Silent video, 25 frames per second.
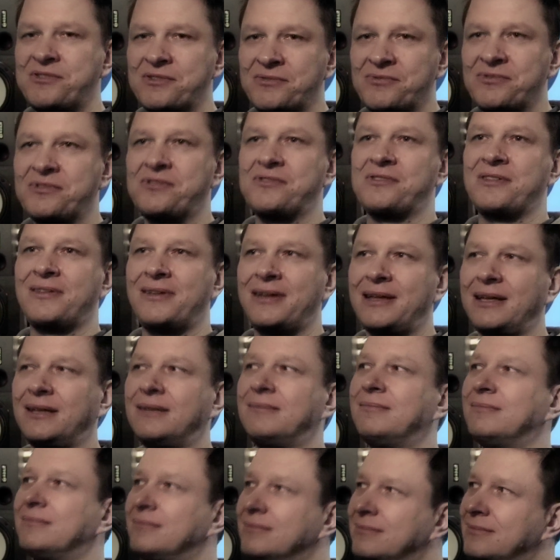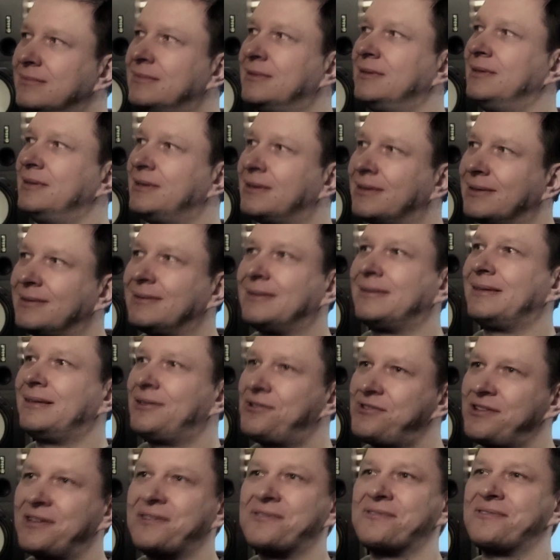and it was just like,
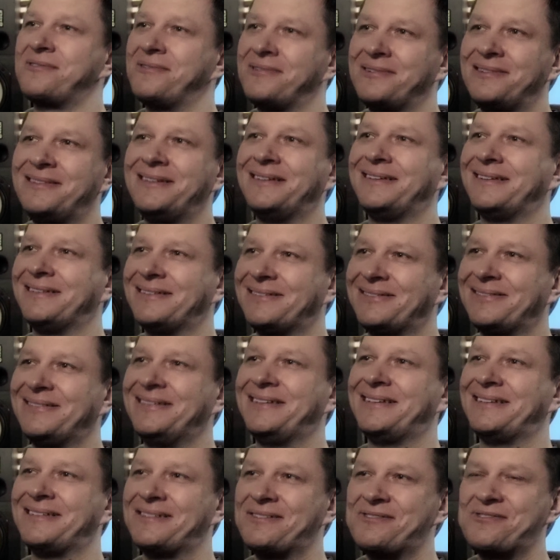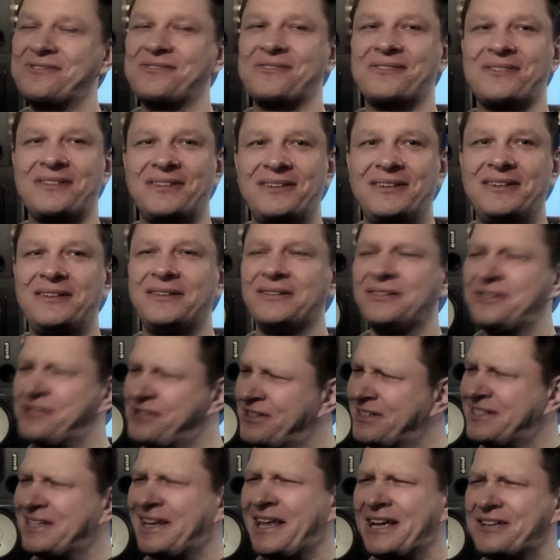that sounds good, you know what I mean? So
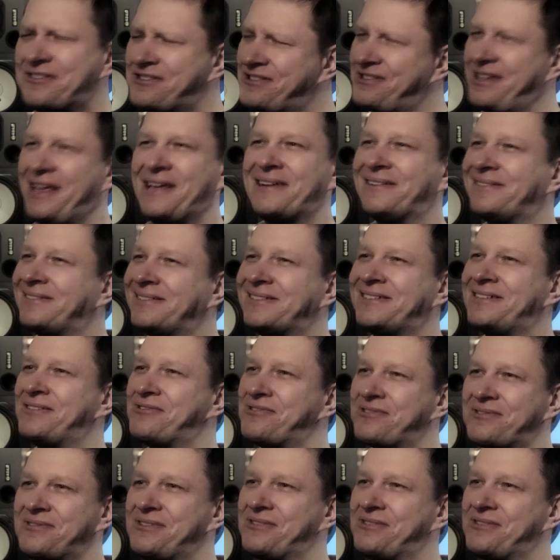listen to that sound, it's